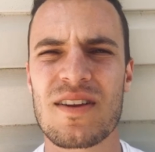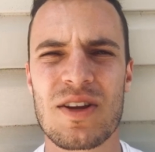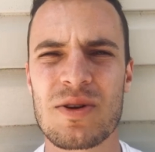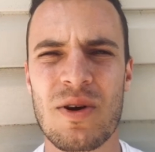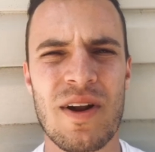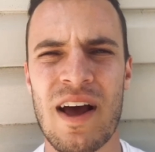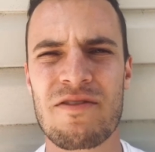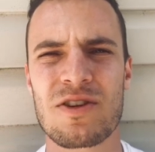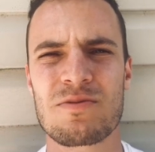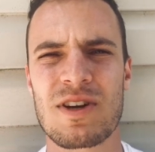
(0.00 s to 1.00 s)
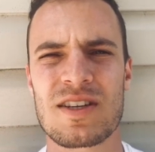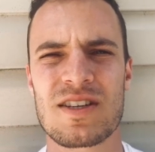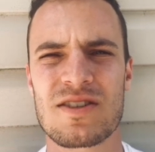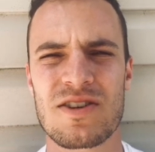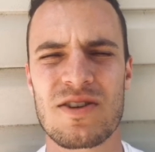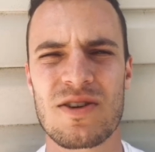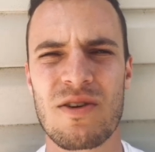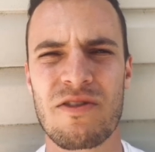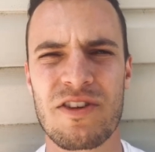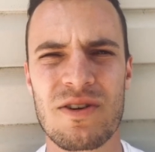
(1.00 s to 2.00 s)
you don't have those blessings or you
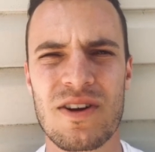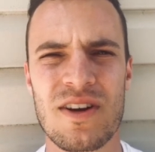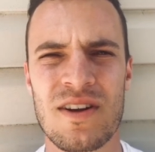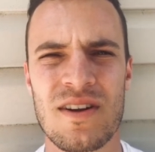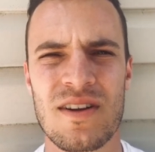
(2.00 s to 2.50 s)
don't feel good